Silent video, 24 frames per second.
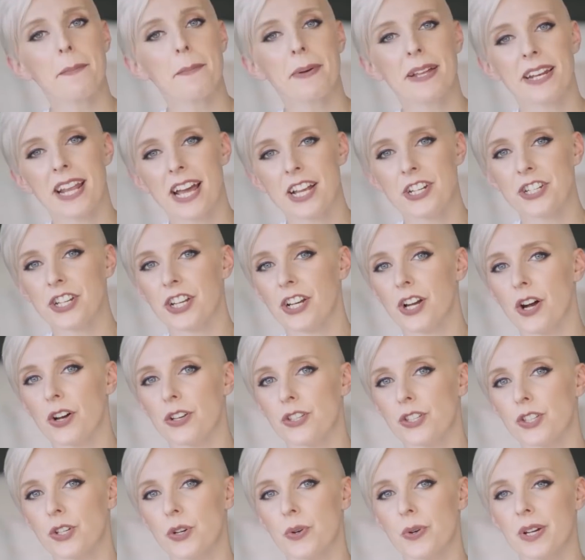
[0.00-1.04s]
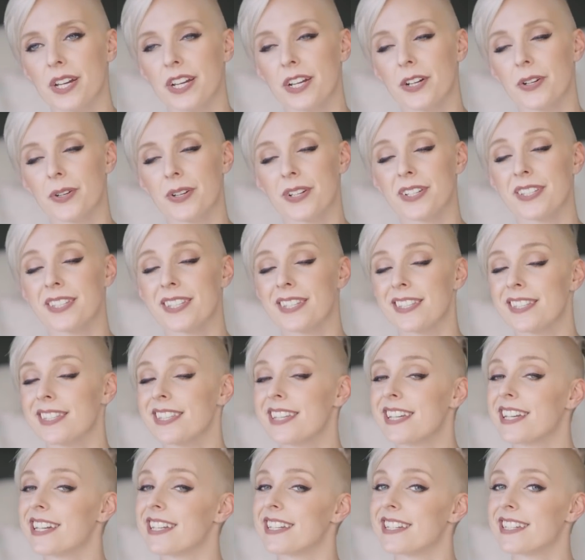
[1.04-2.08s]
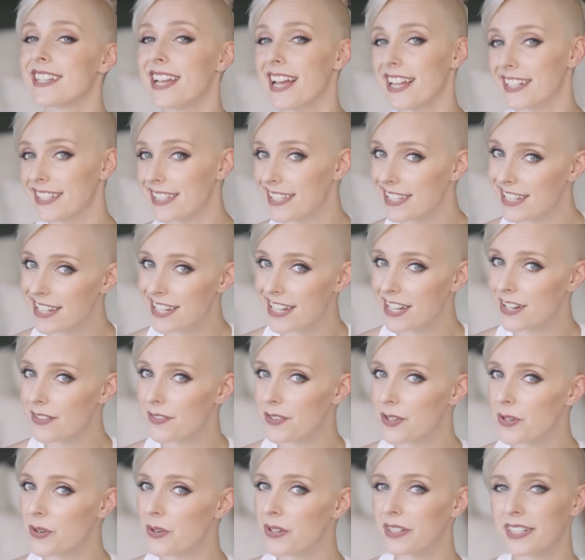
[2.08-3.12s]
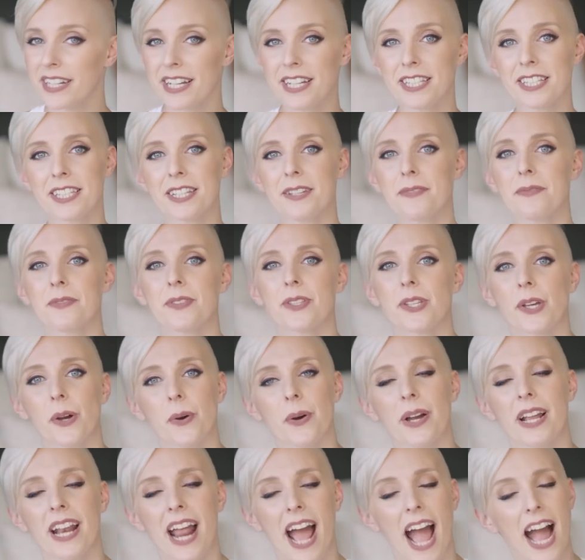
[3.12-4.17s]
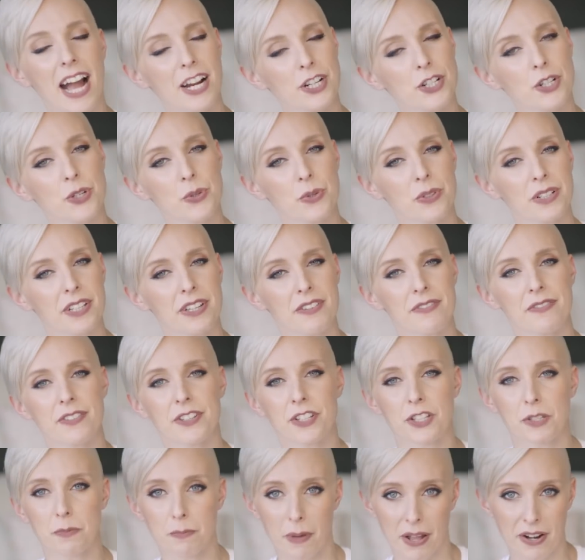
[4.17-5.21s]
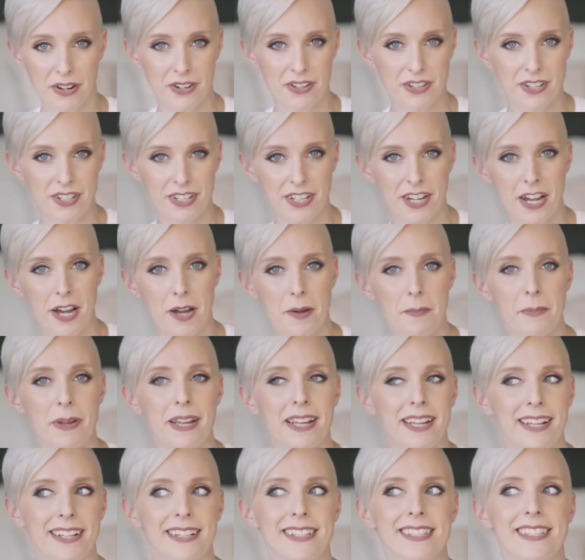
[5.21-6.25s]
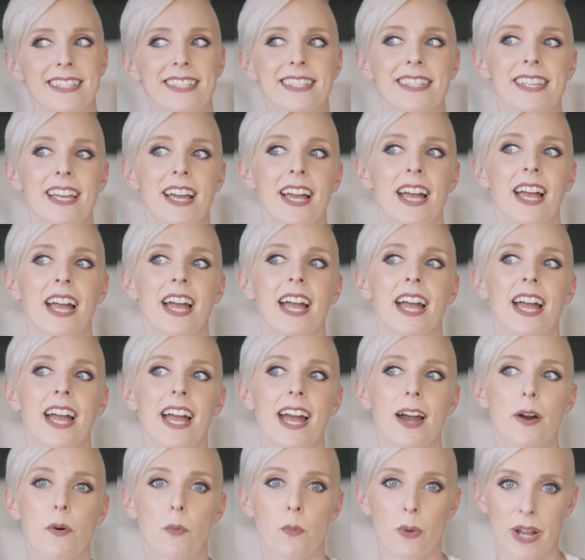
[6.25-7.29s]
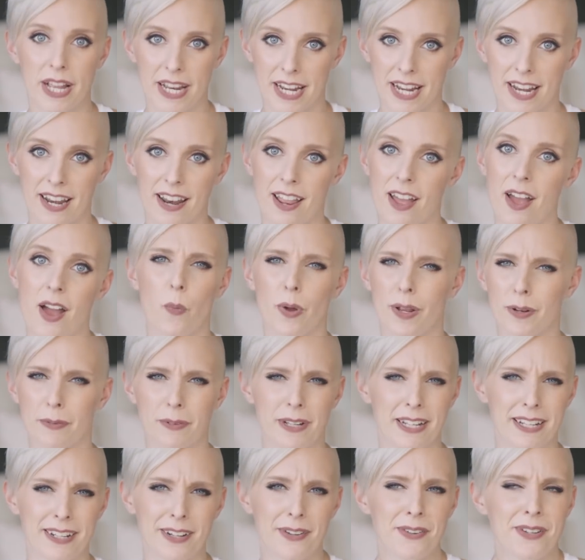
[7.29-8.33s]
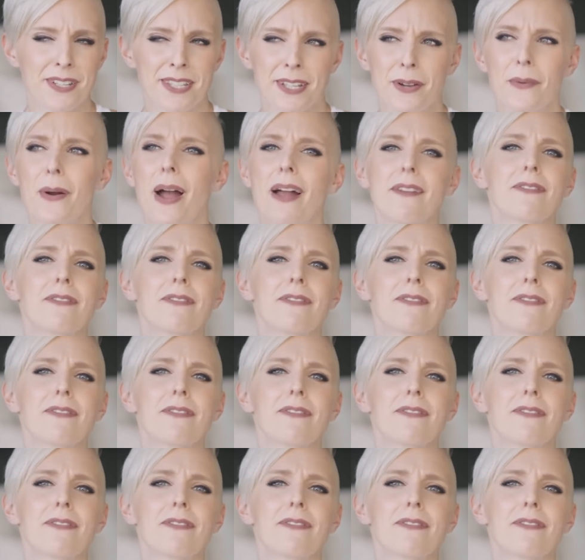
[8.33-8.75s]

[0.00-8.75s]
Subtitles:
but edging also increases the intensity of your orgasm, so it actually feels better to come. It's a win-win-win. Notice how